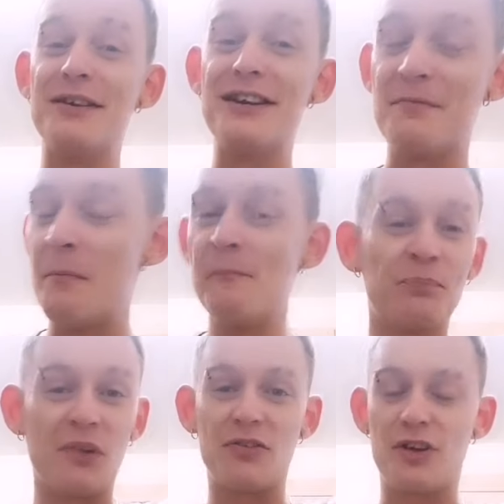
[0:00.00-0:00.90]
Sorry, I'm
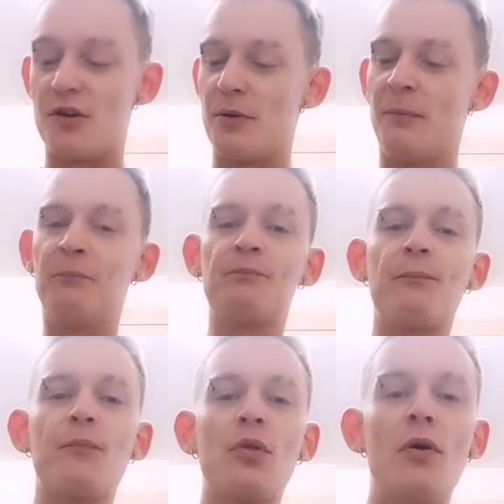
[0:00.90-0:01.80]
eating.
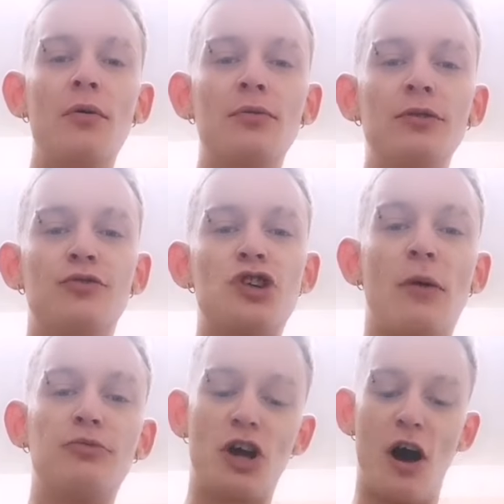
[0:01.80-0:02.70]
Terrible.
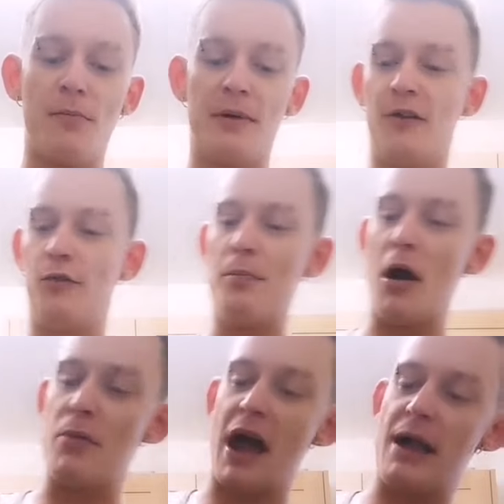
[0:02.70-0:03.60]
You've chopped your
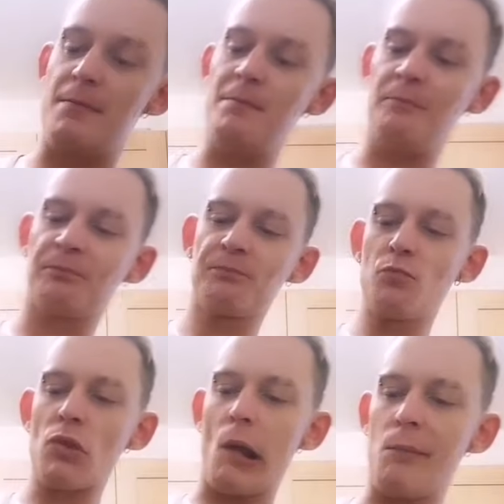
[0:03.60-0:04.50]
corned beef, pop that
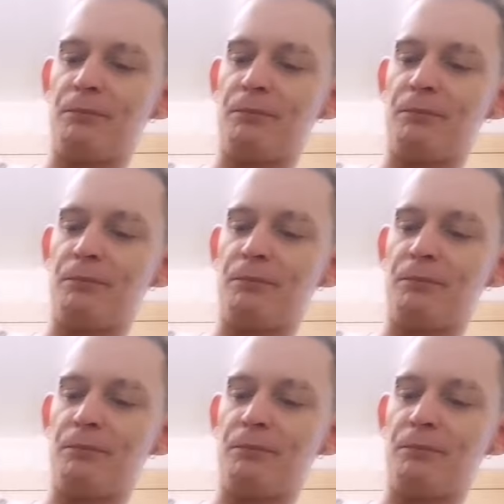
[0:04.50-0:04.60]
in